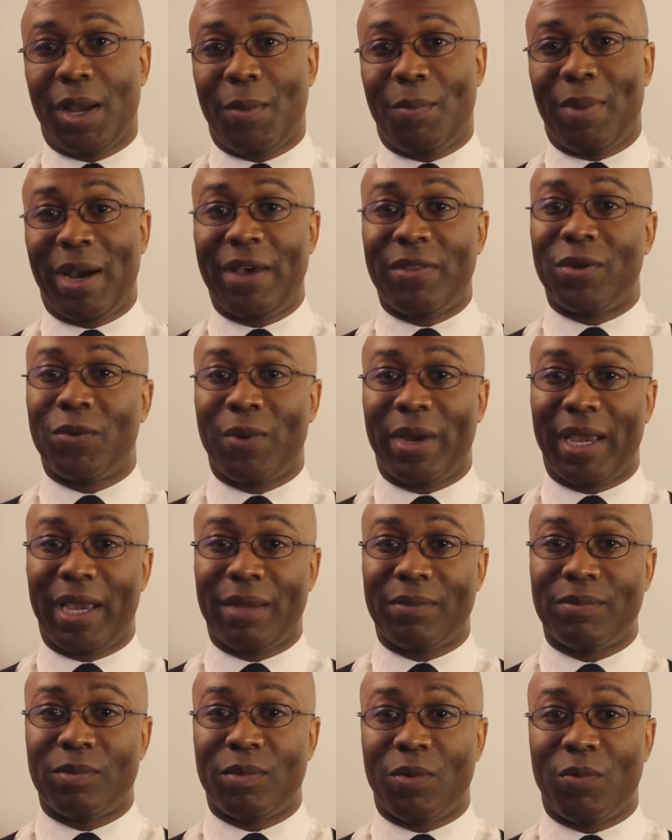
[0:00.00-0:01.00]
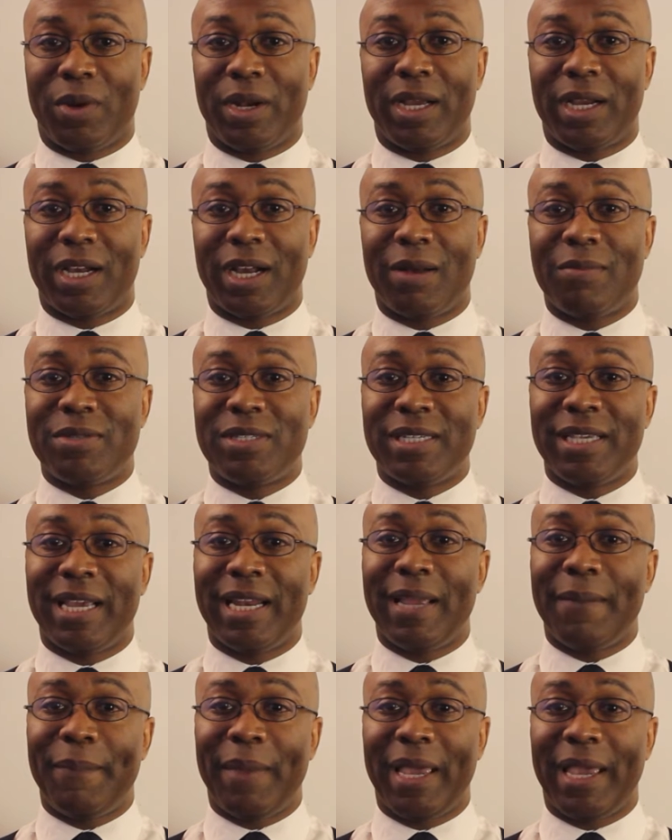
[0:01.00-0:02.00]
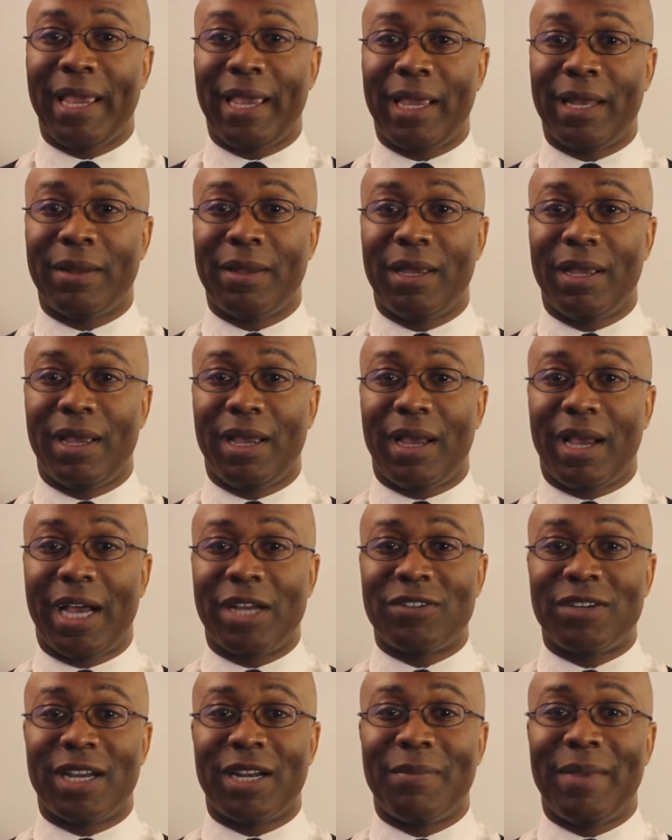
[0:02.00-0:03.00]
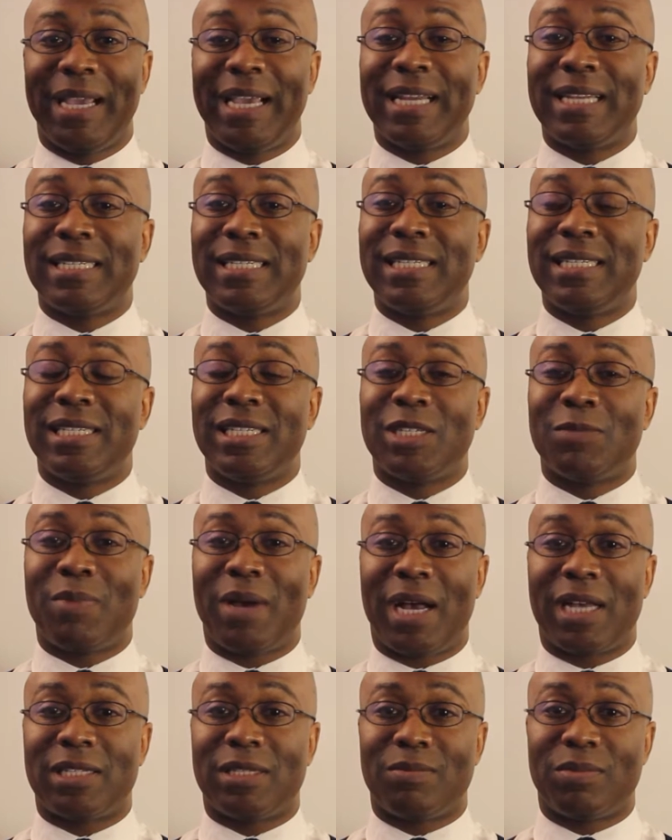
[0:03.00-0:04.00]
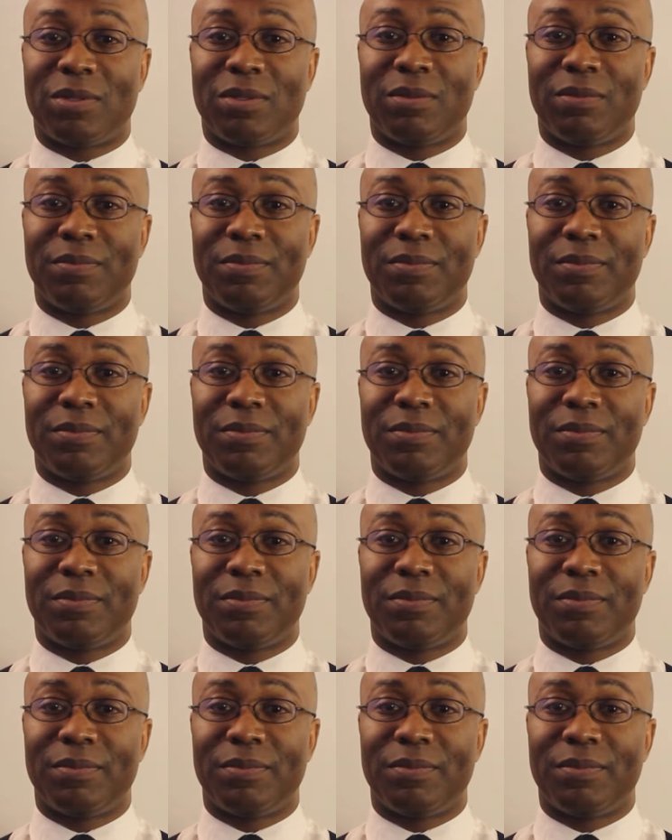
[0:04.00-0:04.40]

By the way, when it comes to getting paid, I try to make it as easy as possible.